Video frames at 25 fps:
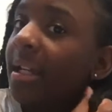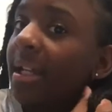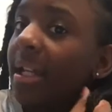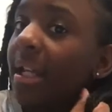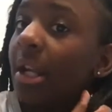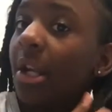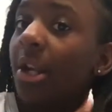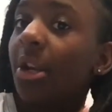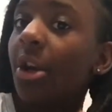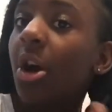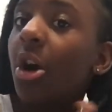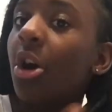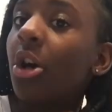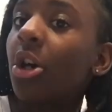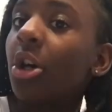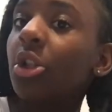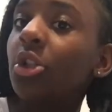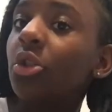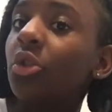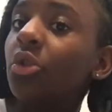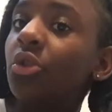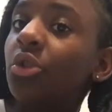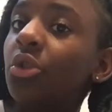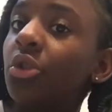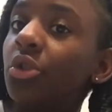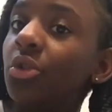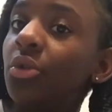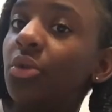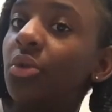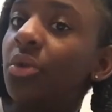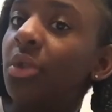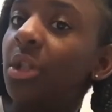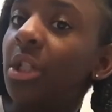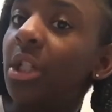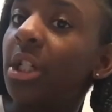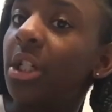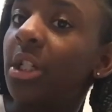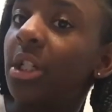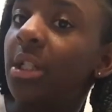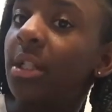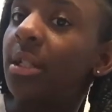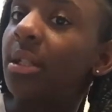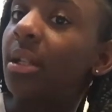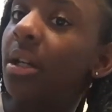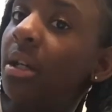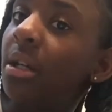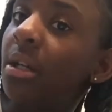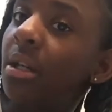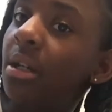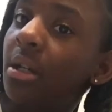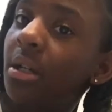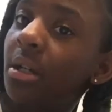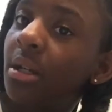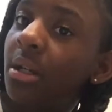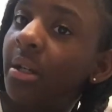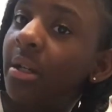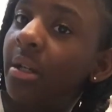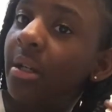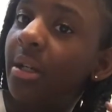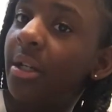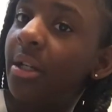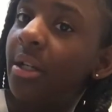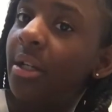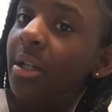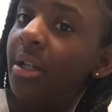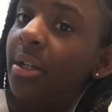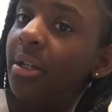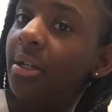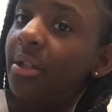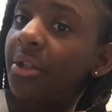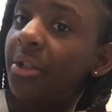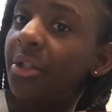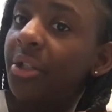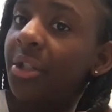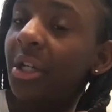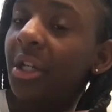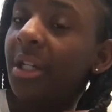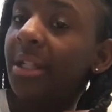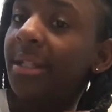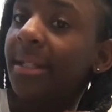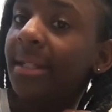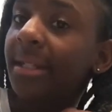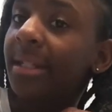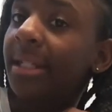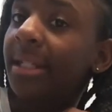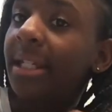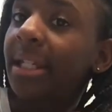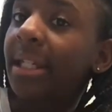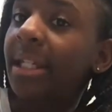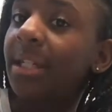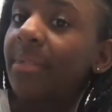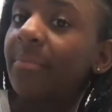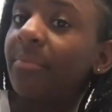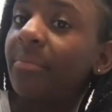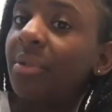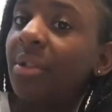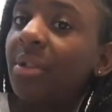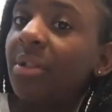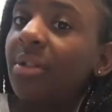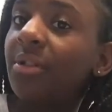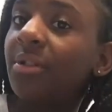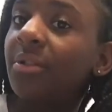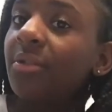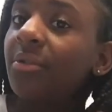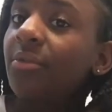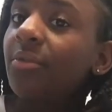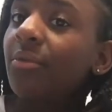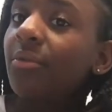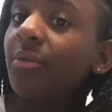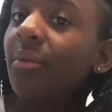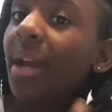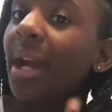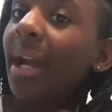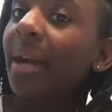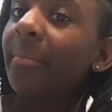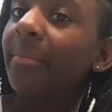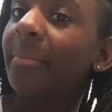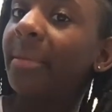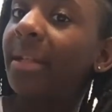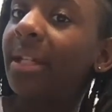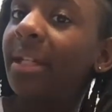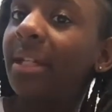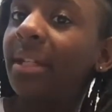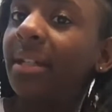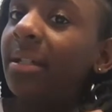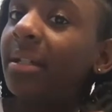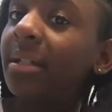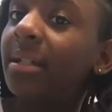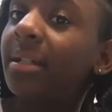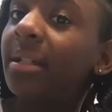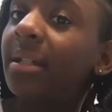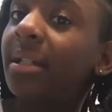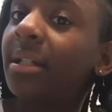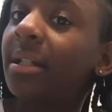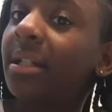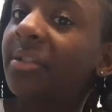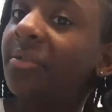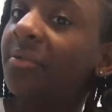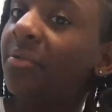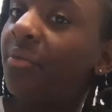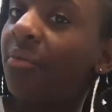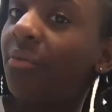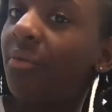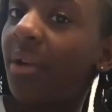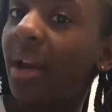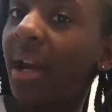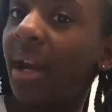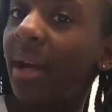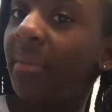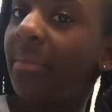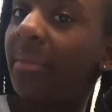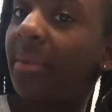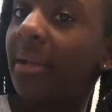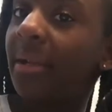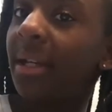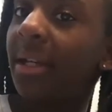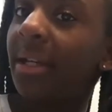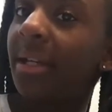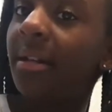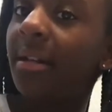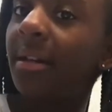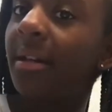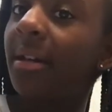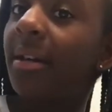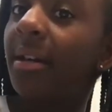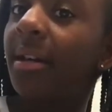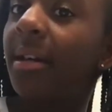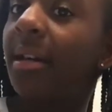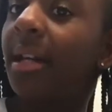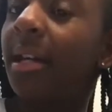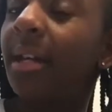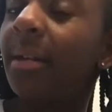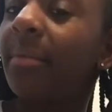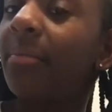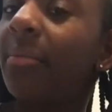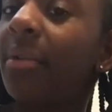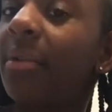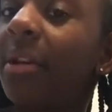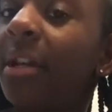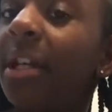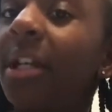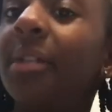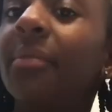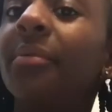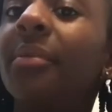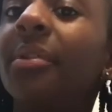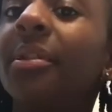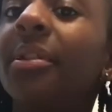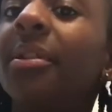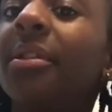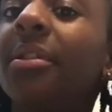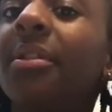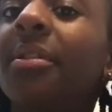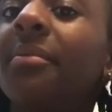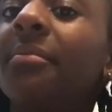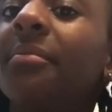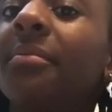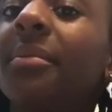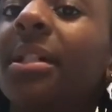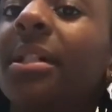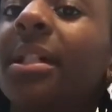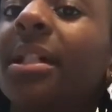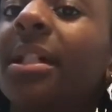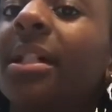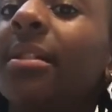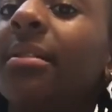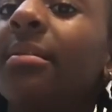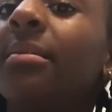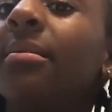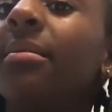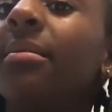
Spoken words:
And all you do is just keep grabbing and grabbing a braid once you break it.